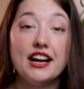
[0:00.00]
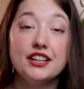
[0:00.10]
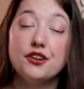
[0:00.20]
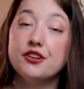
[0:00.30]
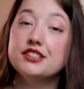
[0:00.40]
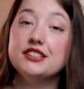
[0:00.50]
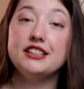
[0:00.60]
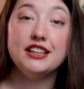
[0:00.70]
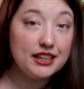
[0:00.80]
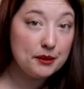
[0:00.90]
I got
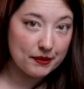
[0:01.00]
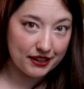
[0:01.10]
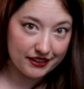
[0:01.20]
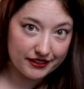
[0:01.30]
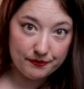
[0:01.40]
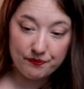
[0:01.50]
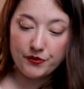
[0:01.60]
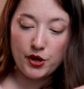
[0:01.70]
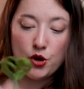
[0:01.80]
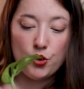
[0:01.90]
an email
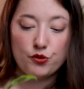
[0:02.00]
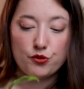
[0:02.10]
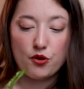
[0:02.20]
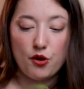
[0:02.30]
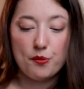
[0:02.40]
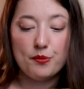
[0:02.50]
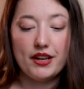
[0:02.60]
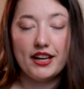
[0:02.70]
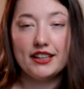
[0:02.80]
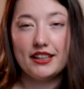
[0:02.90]
from
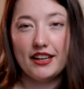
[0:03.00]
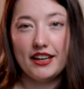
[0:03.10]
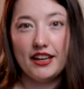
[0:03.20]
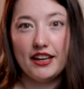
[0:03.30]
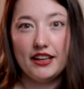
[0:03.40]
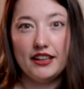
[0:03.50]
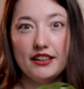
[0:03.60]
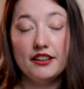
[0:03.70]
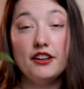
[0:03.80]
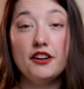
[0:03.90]
like
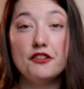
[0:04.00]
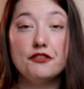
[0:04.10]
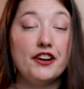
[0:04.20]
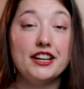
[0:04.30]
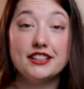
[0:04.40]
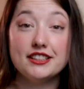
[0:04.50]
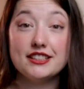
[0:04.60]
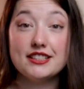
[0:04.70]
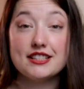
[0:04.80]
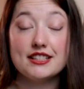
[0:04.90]
a
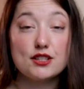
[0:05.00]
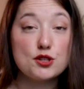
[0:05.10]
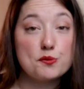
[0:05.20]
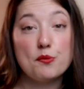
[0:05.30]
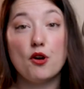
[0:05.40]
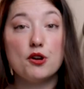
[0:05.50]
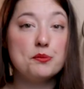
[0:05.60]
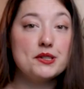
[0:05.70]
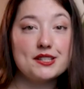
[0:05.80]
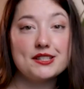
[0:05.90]
finance and small
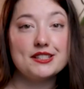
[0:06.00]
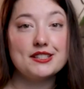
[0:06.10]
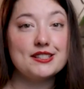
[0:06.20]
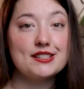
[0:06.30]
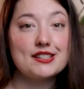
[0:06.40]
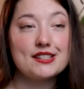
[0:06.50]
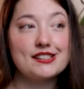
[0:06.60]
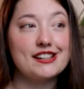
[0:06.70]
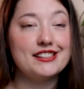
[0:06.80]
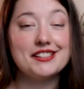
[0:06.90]
business
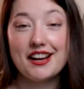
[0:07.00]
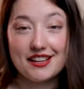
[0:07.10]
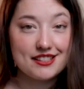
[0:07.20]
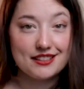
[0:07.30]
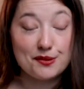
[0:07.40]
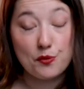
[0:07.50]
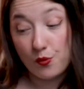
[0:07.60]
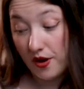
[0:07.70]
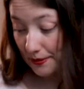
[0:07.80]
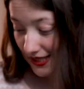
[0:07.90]
side hustle
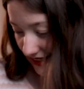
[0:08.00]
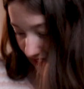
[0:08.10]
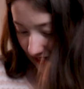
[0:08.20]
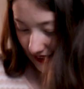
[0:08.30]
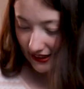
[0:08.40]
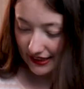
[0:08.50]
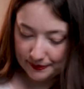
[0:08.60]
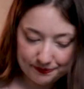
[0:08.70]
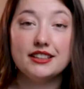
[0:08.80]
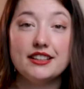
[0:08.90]
website,
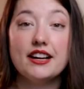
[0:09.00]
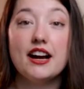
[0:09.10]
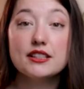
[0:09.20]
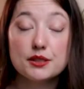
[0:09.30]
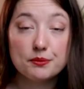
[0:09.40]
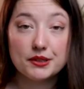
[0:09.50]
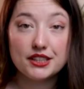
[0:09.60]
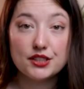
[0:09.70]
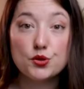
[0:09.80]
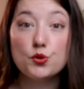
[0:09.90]
and they asked
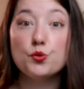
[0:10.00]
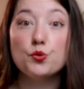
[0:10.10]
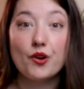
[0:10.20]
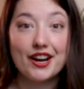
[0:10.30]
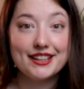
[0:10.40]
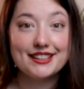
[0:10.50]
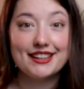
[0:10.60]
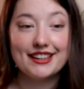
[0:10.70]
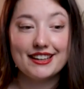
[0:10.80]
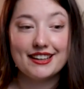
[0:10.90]
me to write
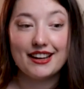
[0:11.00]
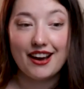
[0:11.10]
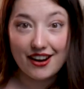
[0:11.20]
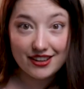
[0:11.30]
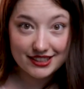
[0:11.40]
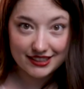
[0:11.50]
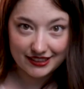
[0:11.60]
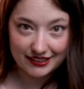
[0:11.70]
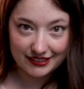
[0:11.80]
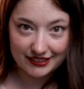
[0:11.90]
an
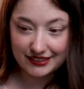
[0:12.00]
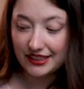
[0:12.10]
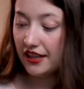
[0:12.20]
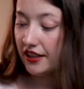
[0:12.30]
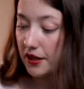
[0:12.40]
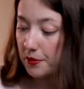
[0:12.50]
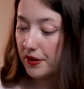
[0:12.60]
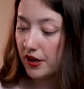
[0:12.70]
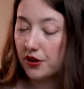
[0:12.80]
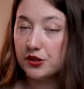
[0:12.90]
article
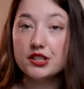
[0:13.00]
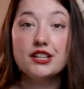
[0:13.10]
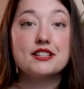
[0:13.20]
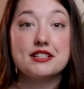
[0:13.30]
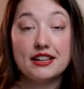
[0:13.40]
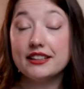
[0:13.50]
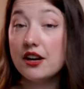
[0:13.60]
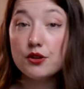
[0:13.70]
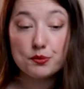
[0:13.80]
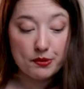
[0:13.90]
about selling
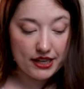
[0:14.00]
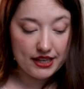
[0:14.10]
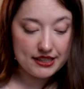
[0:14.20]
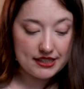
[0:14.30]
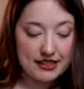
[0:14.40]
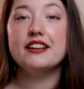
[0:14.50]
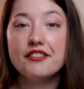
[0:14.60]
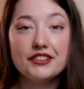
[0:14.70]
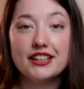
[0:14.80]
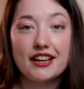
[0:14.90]
houseplants and
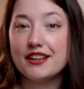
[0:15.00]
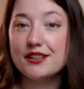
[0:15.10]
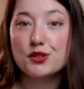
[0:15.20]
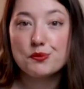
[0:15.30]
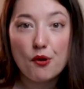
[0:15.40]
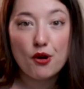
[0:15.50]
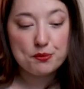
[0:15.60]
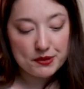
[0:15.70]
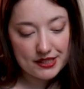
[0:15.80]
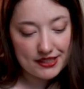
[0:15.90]
having a small
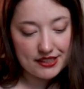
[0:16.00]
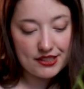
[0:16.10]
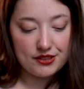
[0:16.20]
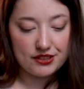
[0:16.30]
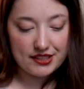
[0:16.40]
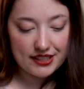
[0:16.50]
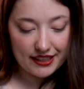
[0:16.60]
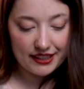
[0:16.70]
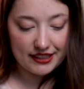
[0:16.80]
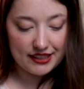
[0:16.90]
business on the
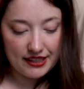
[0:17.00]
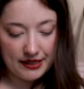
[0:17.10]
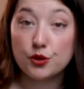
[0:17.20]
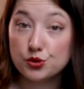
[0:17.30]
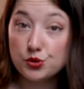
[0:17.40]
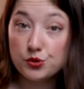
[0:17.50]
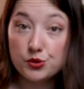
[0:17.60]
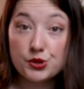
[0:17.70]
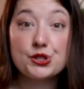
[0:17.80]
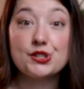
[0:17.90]
side, how
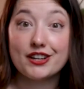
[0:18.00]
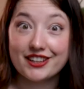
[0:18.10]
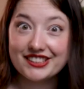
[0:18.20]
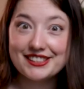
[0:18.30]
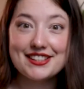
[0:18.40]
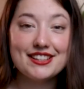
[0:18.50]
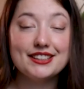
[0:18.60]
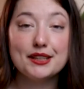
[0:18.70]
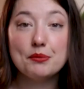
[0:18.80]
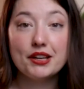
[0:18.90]
to start
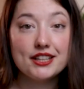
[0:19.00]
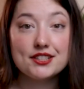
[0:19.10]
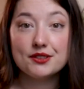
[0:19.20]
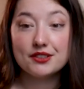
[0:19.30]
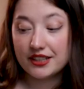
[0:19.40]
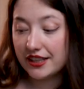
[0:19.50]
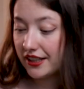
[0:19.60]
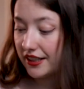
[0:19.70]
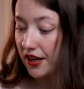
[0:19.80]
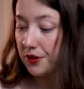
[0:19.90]
selling plants
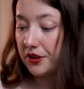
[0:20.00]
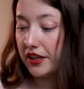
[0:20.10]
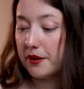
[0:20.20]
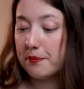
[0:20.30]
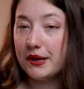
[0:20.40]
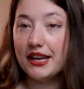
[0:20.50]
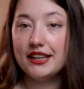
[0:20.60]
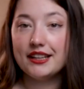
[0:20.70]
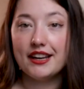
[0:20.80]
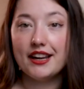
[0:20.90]
online, how you can
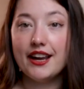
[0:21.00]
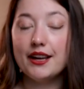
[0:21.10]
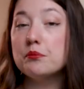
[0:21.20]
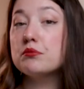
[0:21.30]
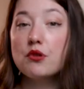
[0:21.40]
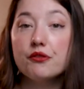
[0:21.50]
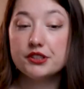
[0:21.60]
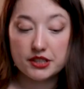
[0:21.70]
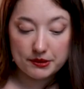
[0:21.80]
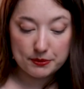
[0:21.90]
make a
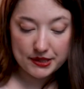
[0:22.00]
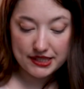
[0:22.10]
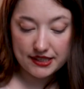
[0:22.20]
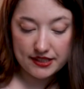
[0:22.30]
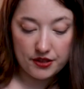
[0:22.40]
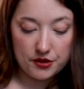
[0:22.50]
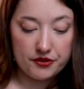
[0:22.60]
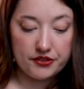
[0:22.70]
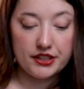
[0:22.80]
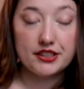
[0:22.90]
profitable business out
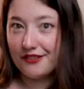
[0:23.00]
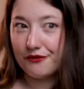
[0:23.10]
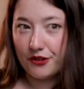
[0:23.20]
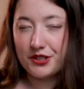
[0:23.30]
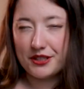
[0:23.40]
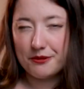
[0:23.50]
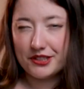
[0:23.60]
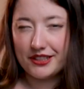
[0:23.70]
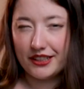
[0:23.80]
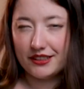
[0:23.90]
of it. First I
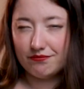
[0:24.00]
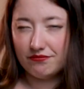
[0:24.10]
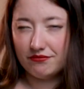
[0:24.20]
was like,